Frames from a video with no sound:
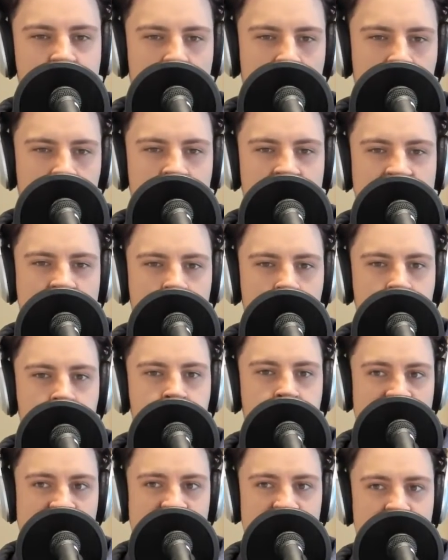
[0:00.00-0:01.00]
probably the
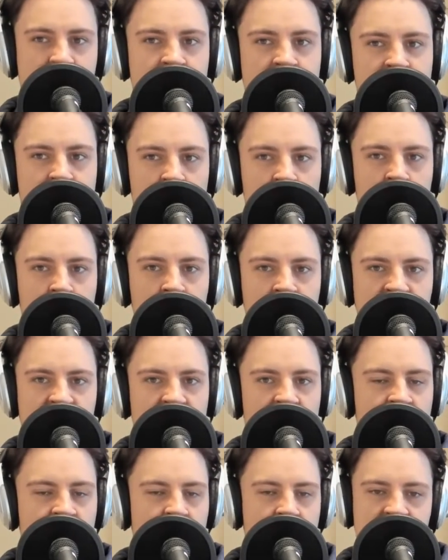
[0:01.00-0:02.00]
best performance
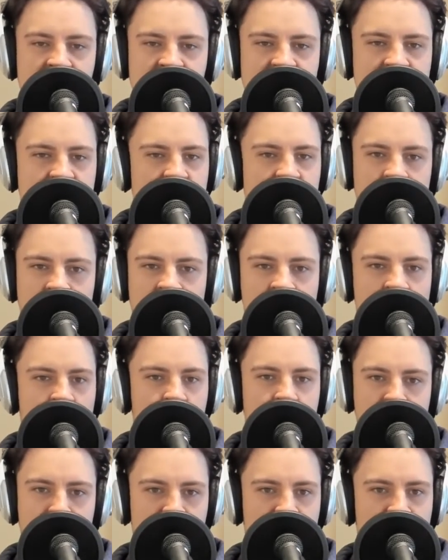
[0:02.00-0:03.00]
I've ever seen in a
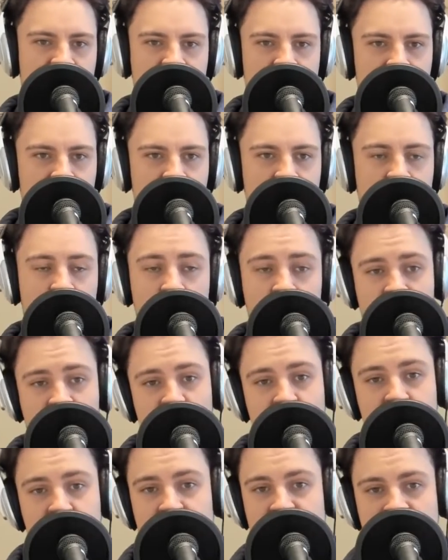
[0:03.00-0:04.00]
comic book film or
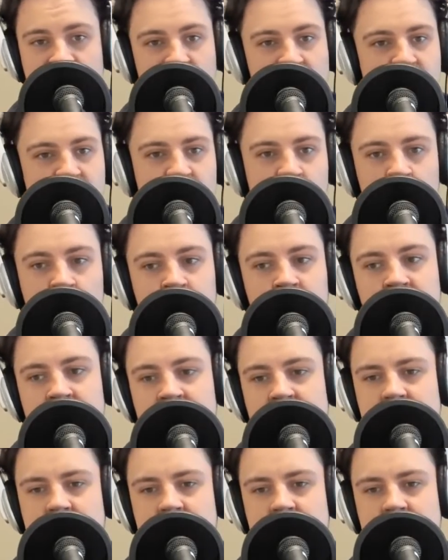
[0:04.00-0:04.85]
superhero film.